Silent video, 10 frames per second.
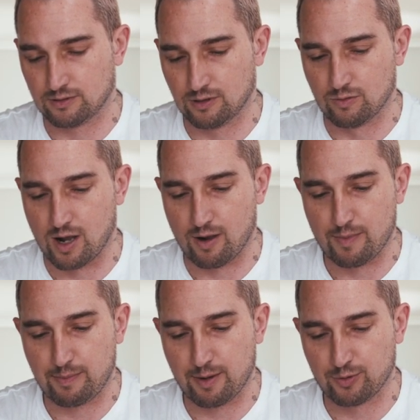oh wow,
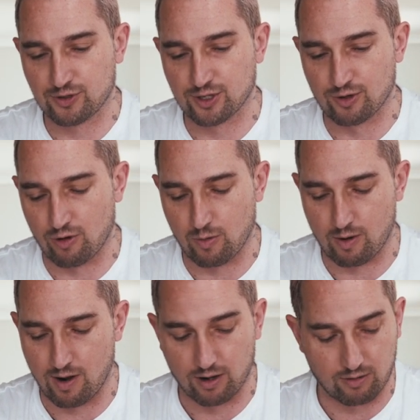maybe I put this on the wrong way
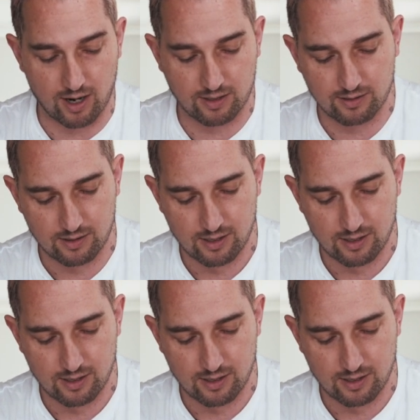around, right?